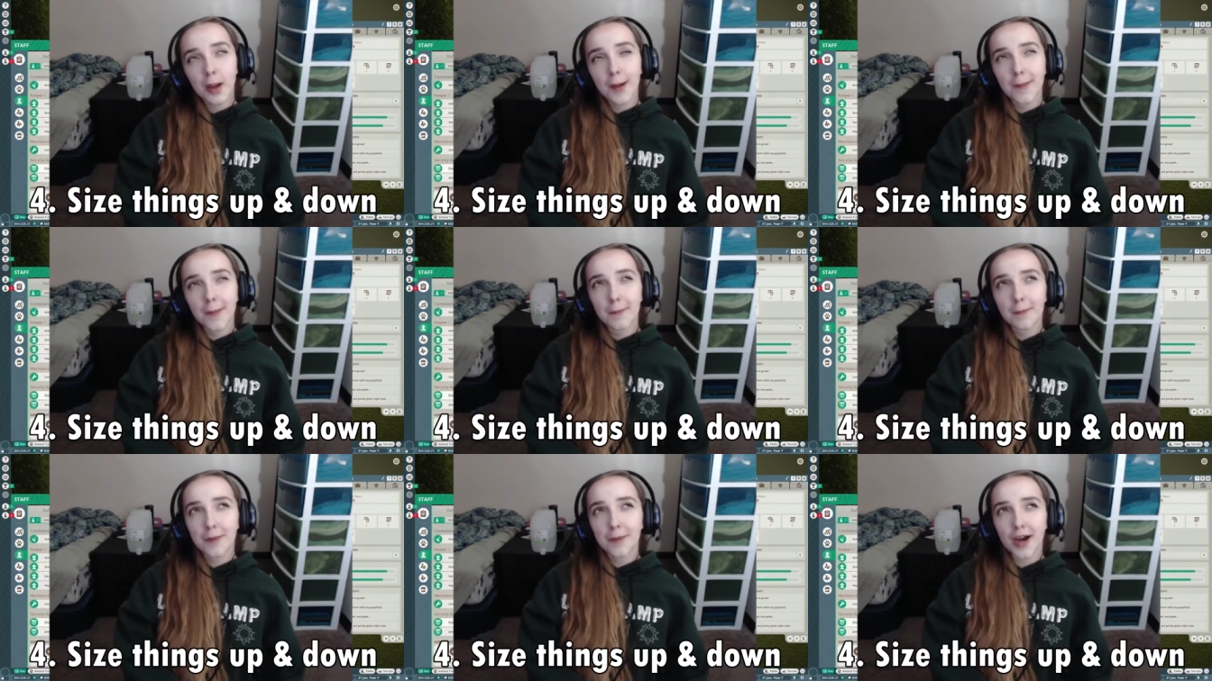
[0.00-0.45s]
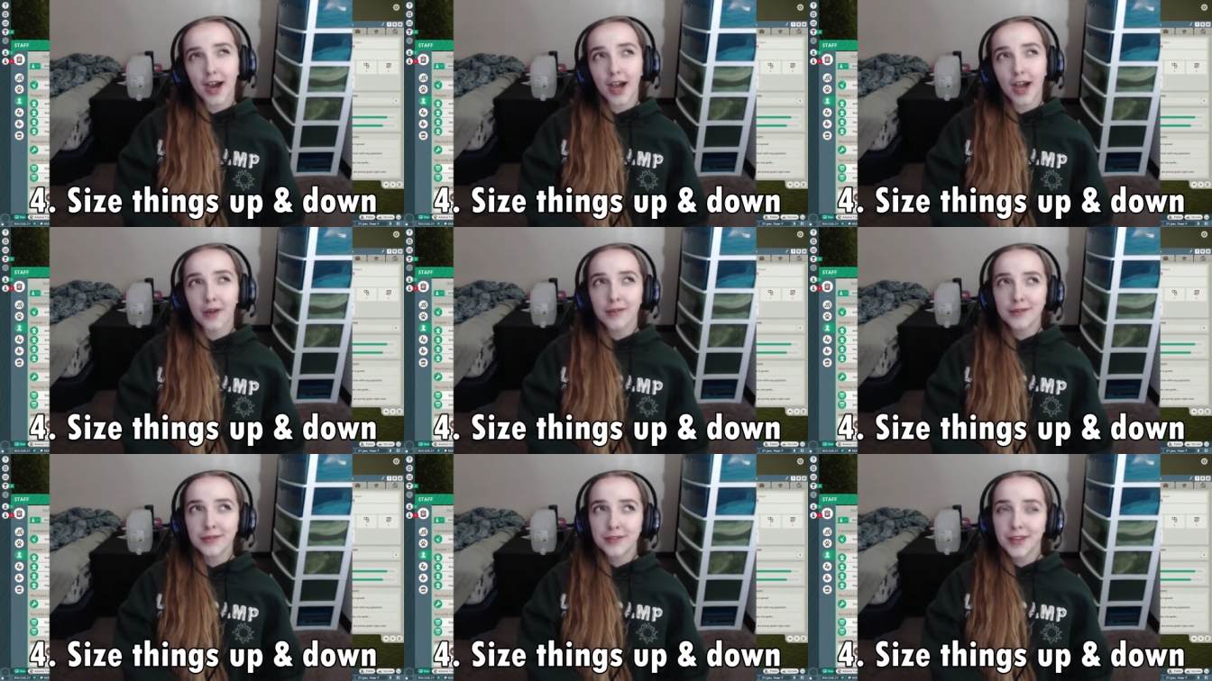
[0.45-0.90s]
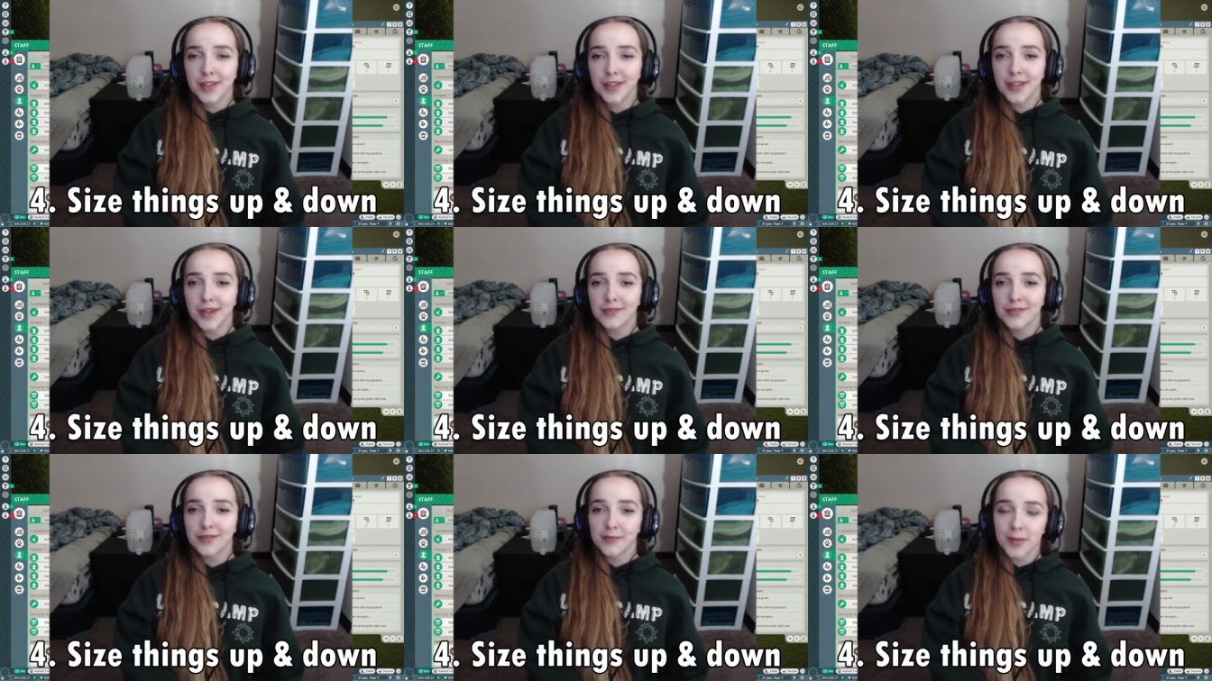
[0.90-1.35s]
but I would really
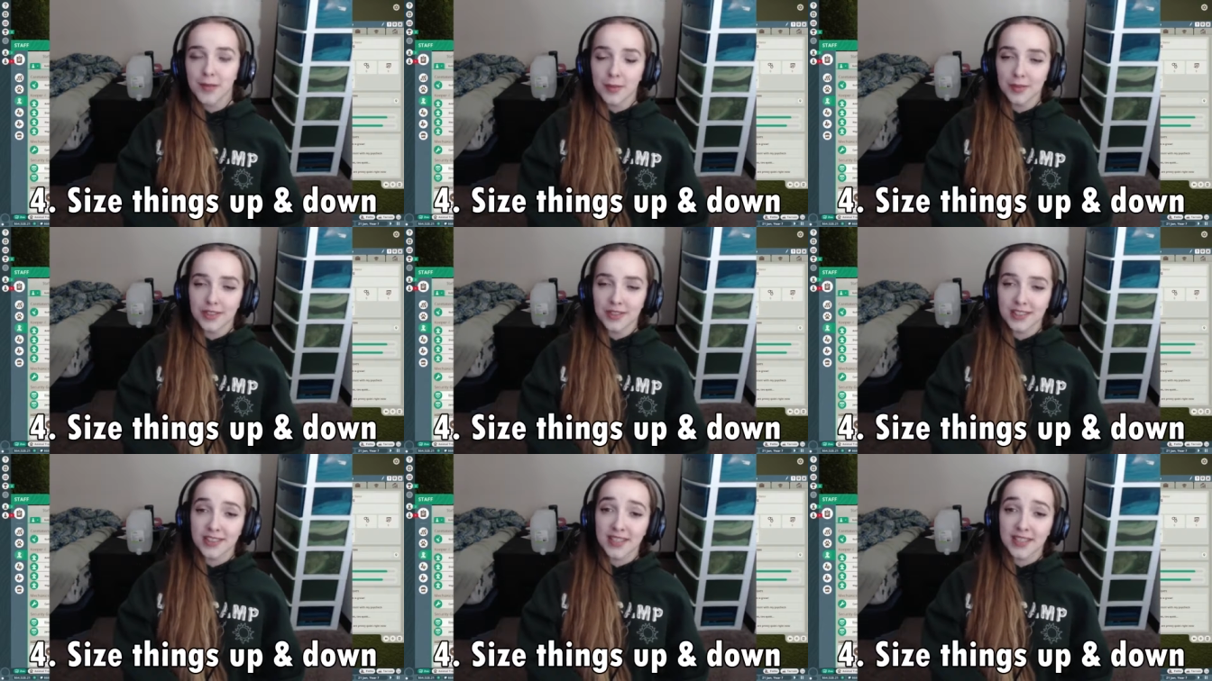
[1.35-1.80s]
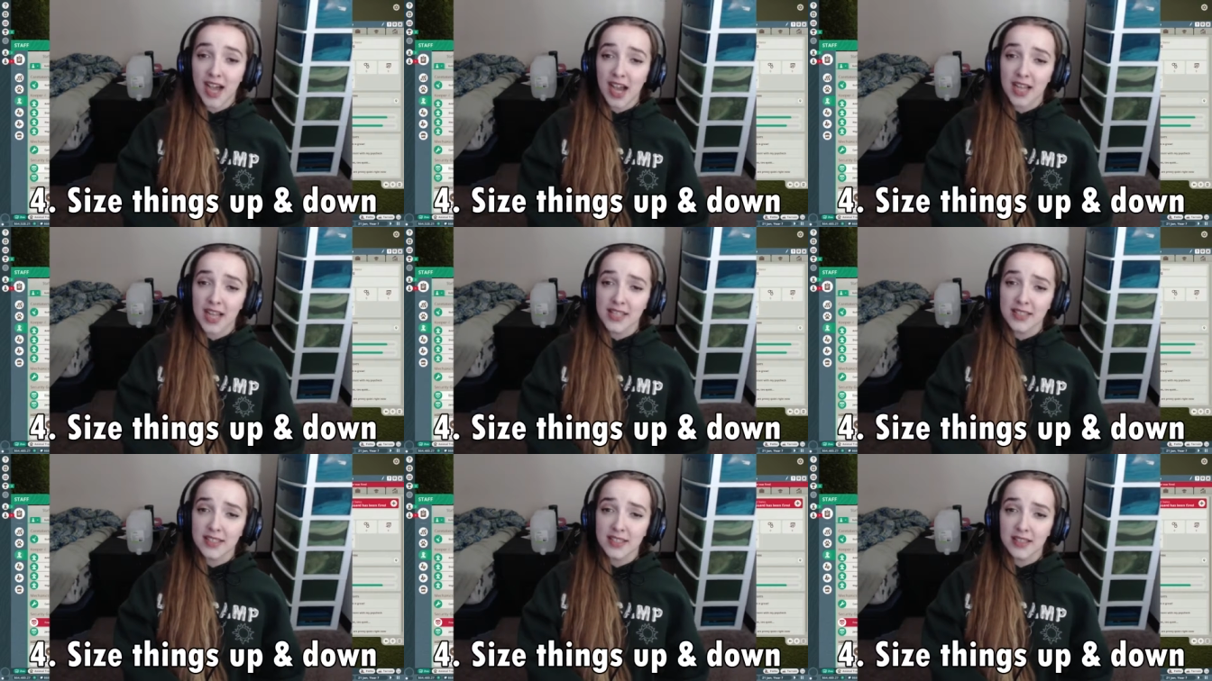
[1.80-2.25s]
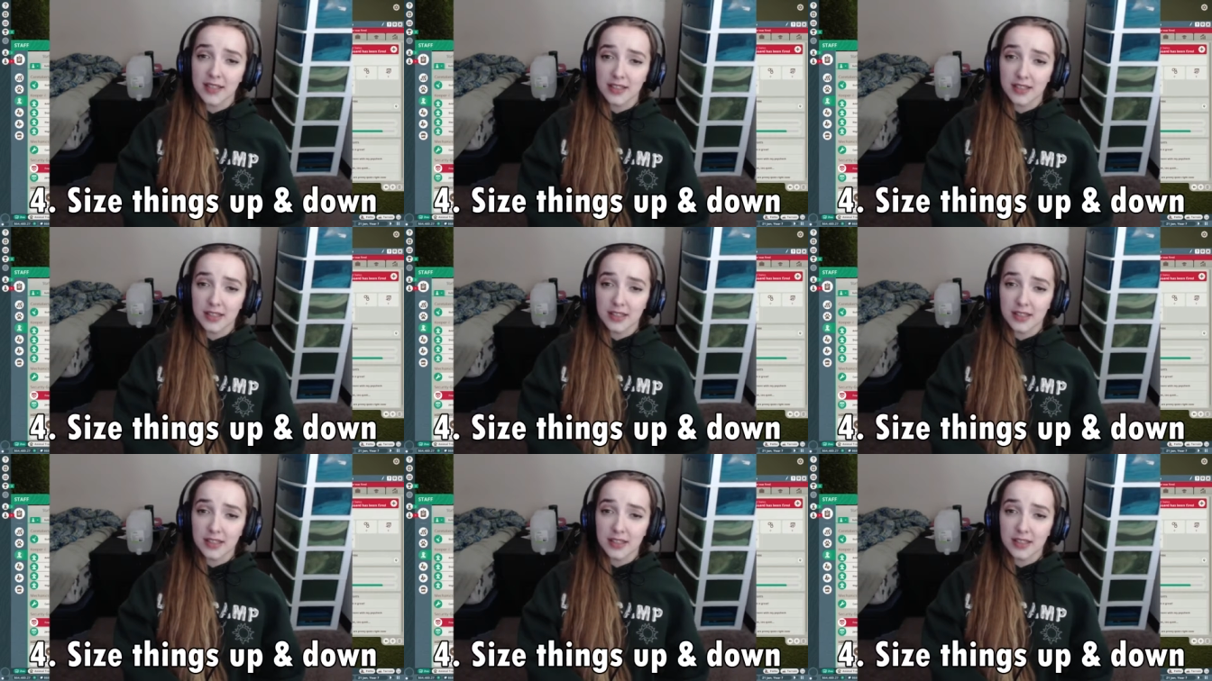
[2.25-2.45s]
love to be able to size